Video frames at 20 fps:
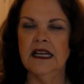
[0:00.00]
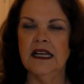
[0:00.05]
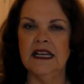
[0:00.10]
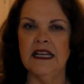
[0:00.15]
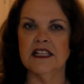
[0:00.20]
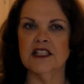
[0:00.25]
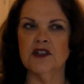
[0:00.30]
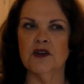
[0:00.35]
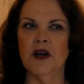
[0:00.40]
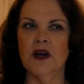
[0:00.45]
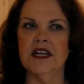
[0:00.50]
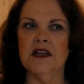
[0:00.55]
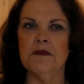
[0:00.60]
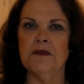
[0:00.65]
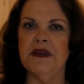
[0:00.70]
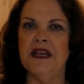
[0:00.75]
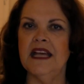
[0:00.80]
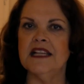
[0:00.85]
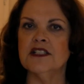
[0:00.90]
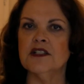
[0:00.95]
It's going
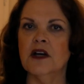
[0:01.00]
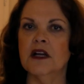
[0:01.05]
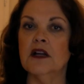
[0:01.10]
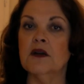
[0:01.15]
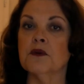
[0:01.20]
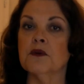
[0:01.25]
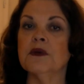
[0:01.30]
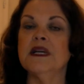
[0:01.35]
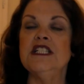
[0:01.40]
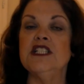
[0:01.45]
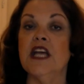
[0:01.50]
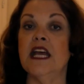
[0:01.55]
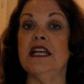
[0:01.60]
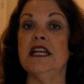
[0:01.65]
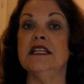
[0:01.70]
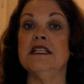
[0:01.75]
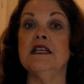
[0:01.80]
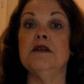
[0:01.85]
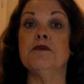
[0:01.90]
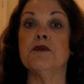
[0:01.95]
to reach a
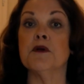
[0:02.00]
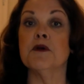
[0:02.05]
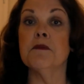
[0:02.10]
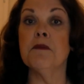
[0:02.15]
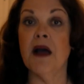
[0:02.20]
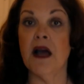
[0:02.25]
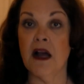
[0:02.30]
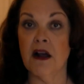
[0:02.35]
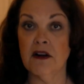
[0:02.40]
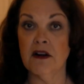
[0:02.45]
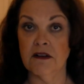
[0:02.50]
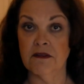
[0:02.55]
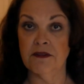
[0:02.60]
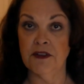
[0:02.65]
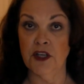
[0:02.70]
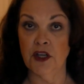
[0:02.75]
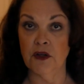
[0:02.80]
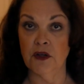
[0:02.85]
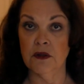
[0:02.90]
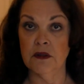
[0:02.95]
deeper part of
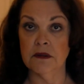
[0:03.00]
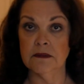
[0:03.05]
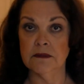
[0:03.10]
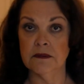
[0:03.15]
you.